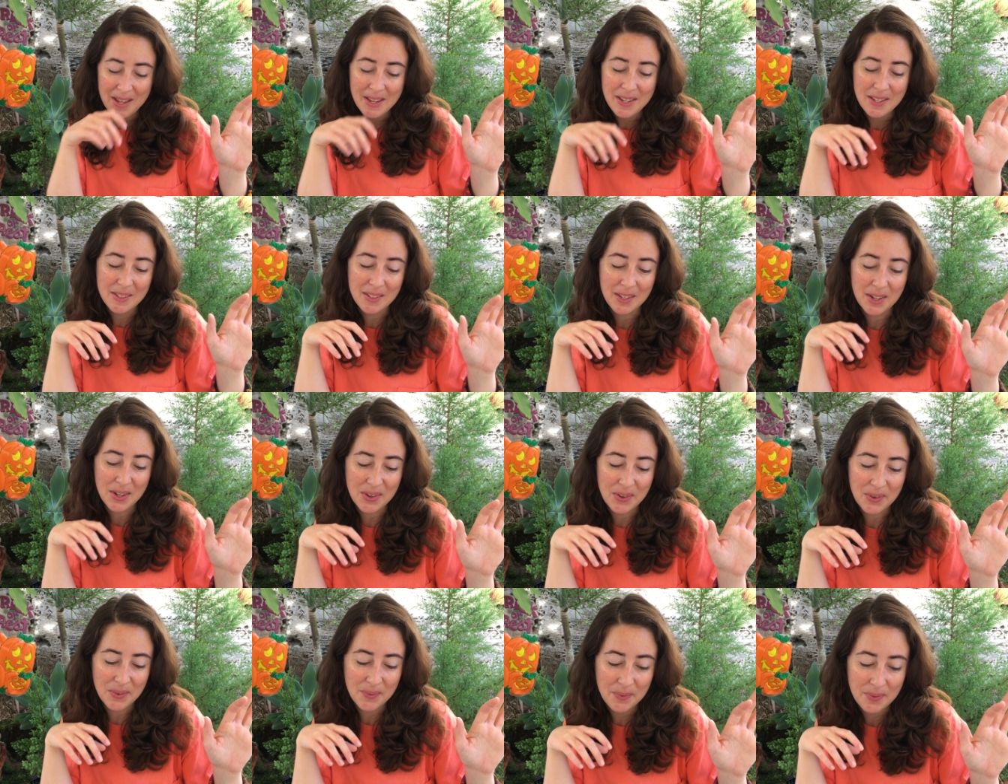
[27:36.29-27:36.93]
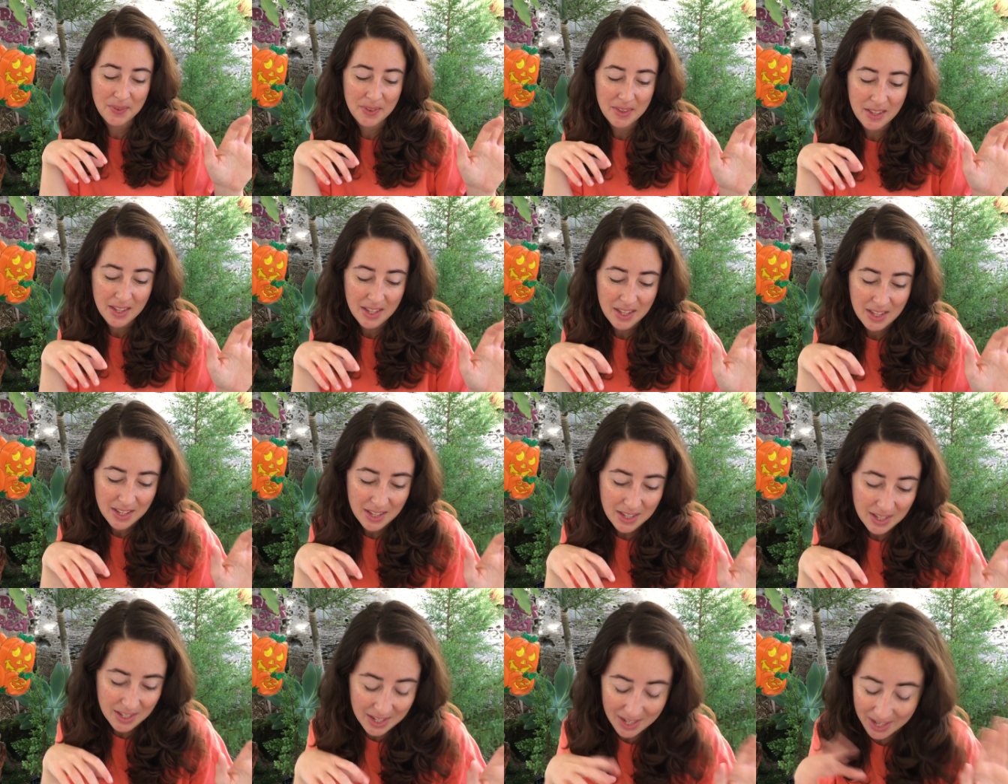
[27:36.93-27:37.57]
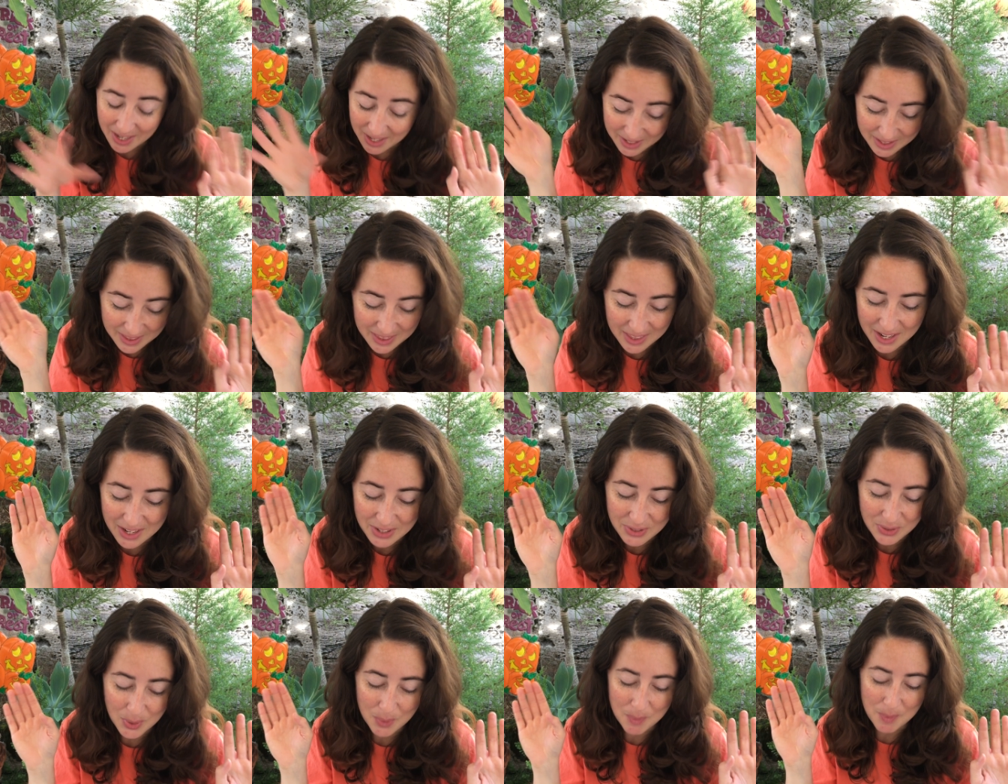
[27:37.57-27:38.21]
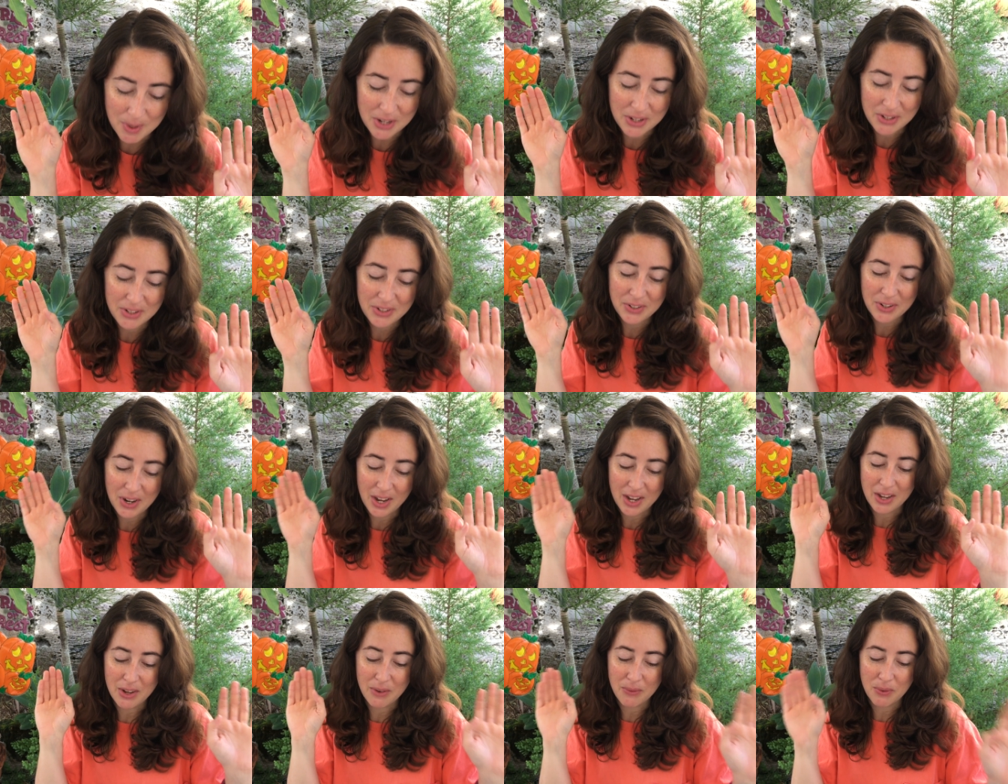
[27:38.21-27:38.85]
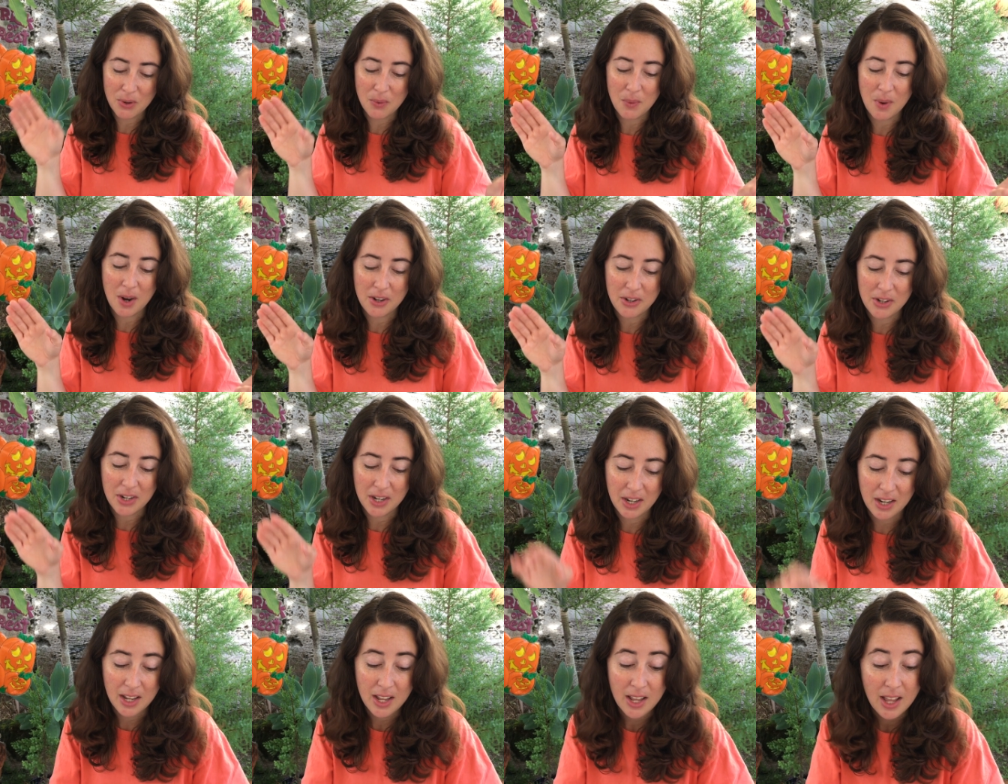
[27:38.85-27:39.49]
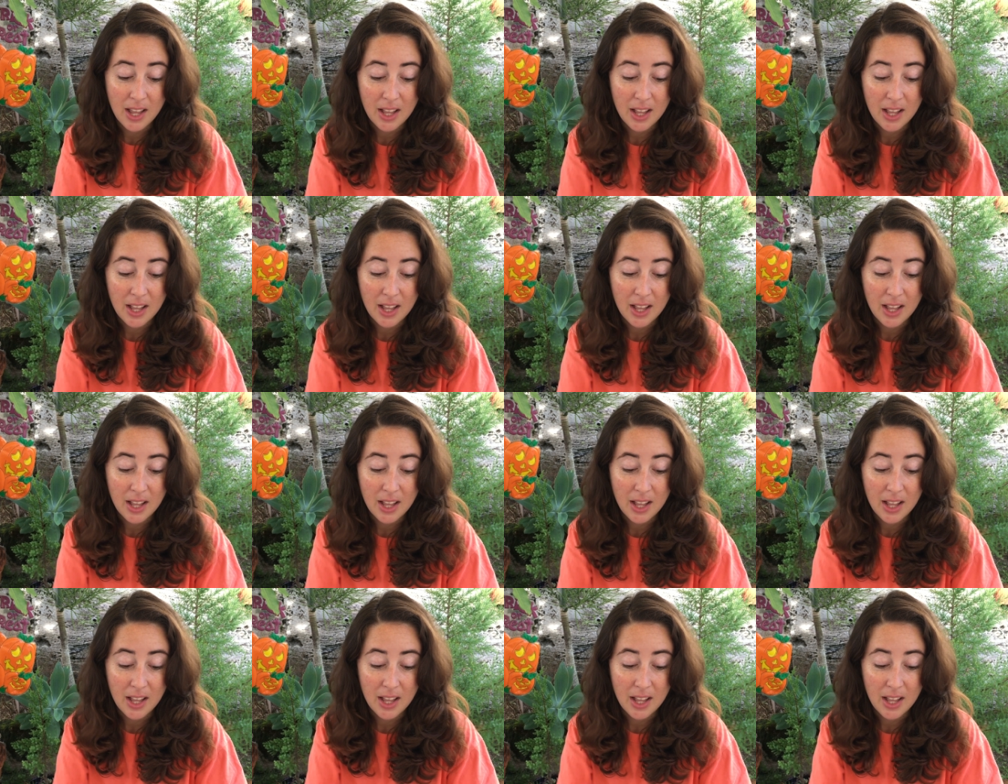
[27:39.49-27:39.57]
So yeah, thanks so much for watching.